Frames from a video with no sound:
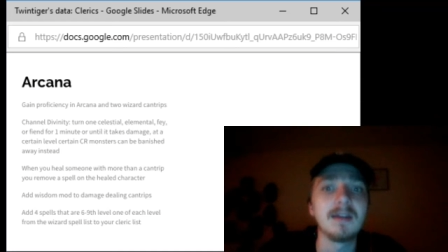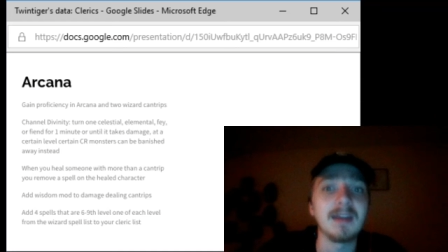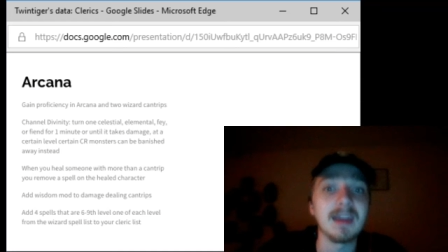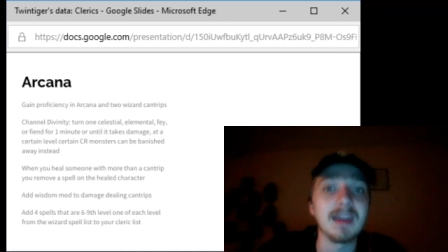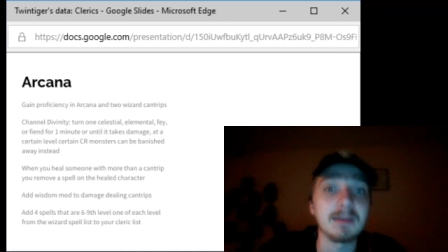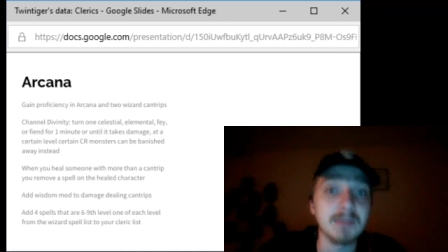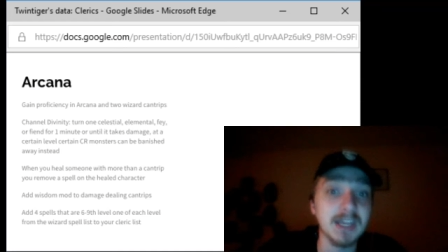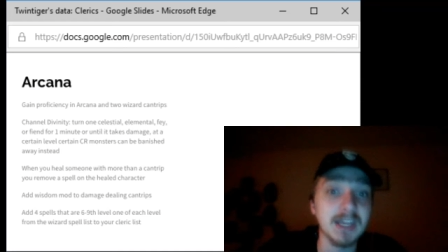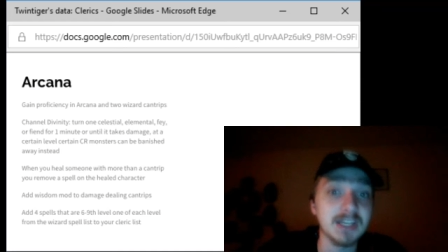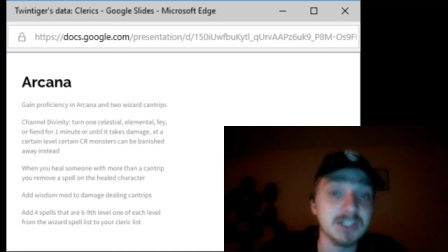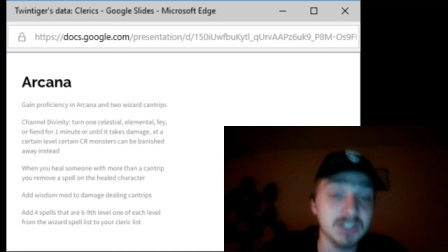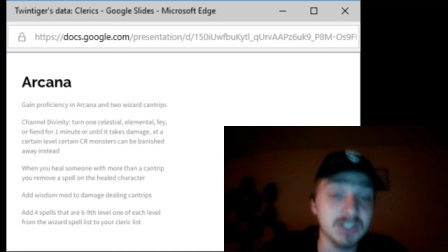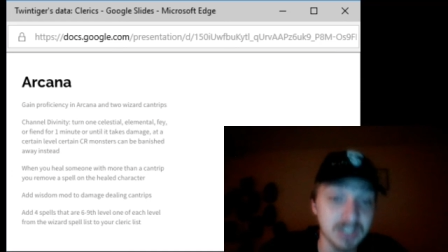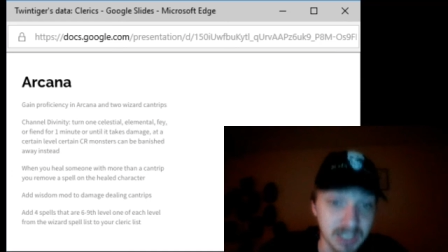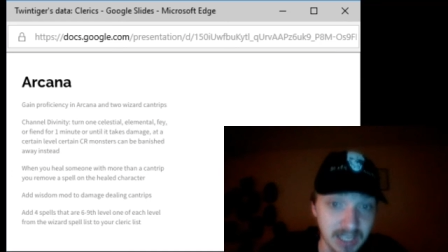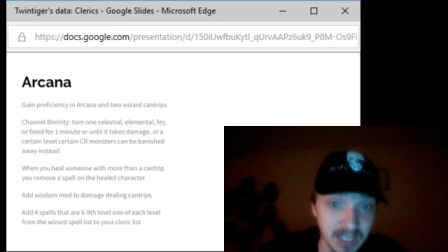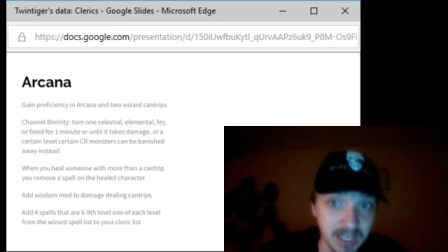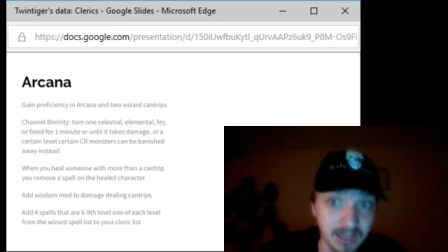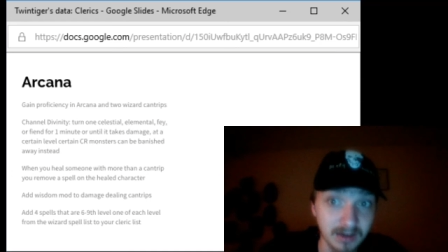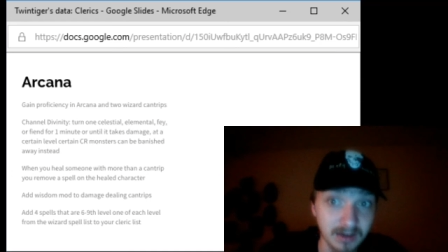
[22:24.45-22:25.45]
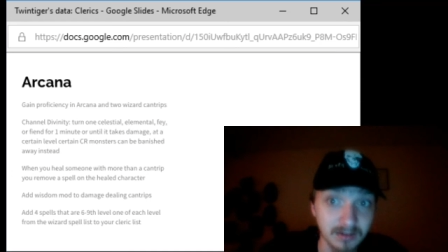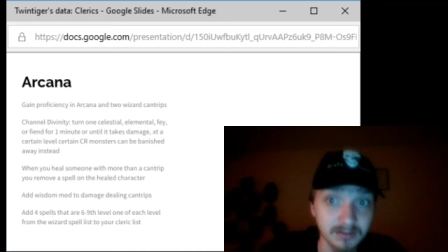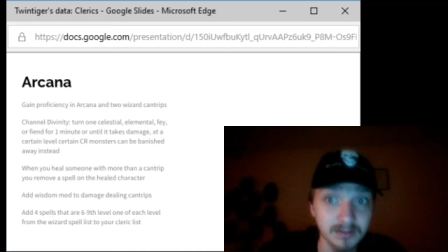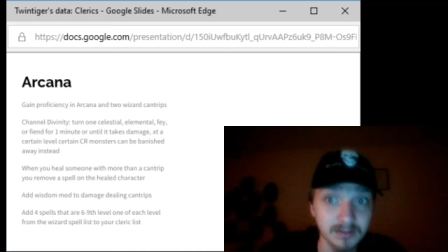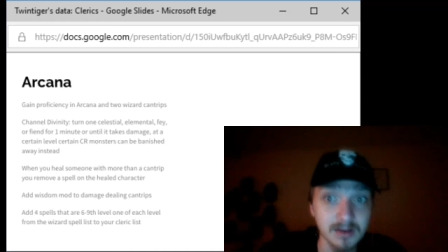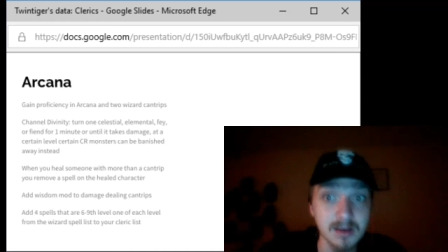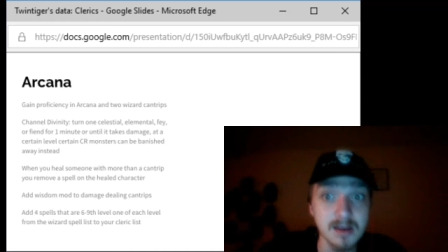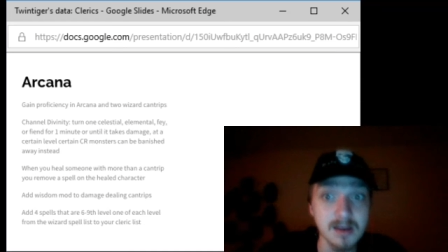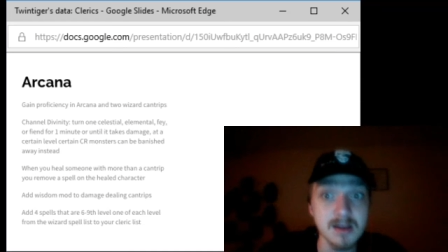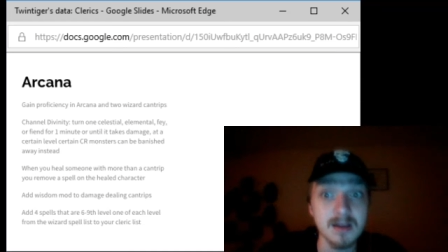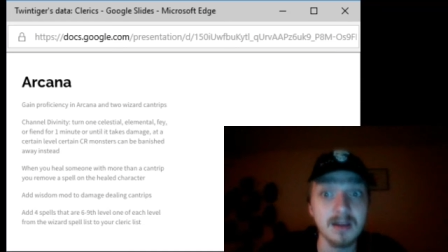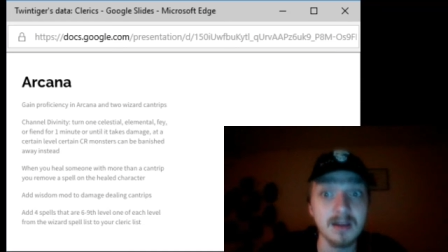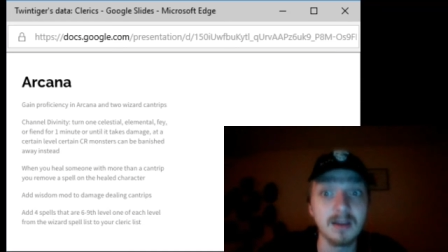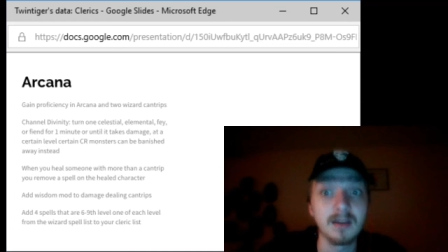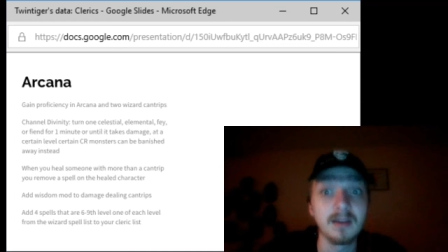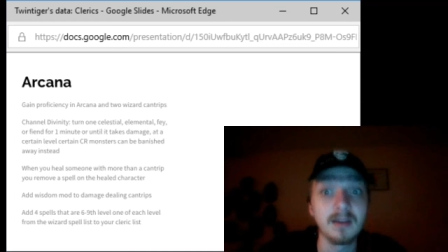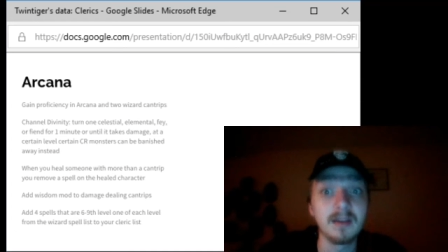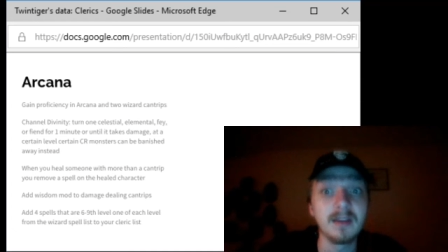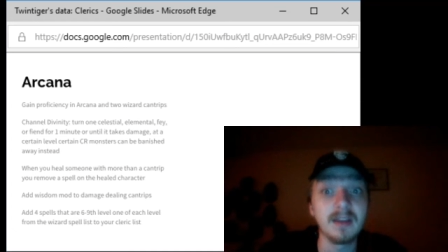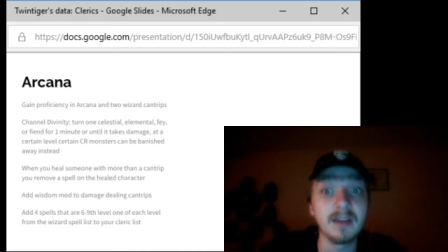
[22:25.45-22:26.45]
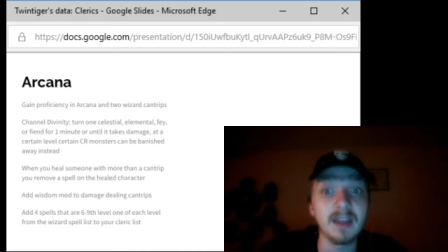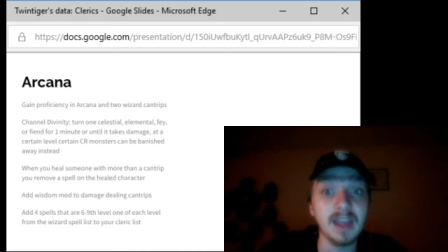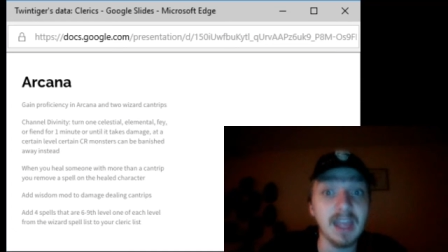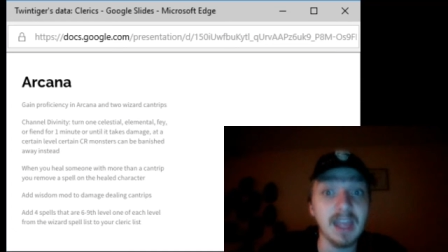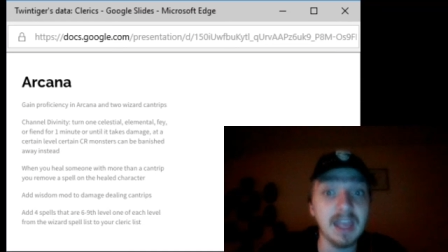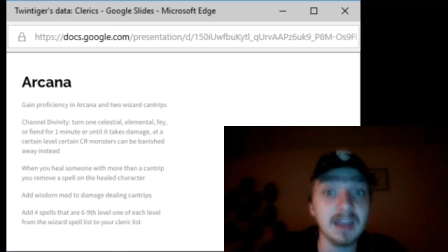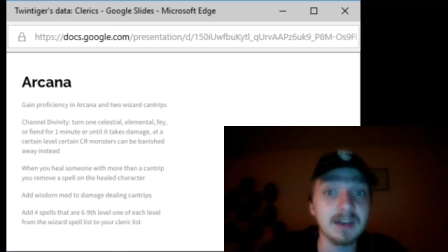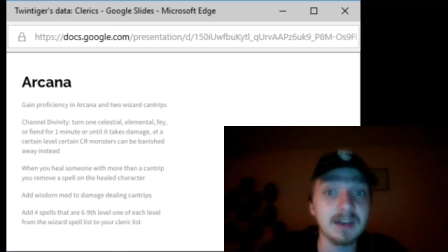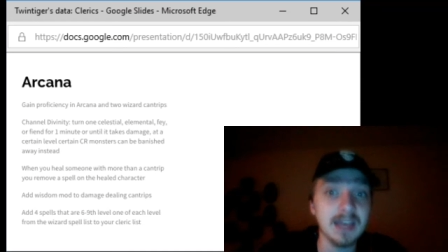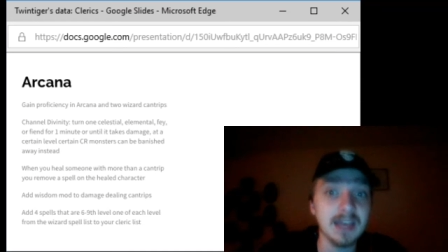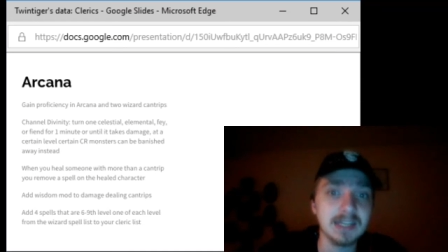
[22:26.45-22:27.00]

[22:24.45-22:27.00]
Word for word: and managed to hit, and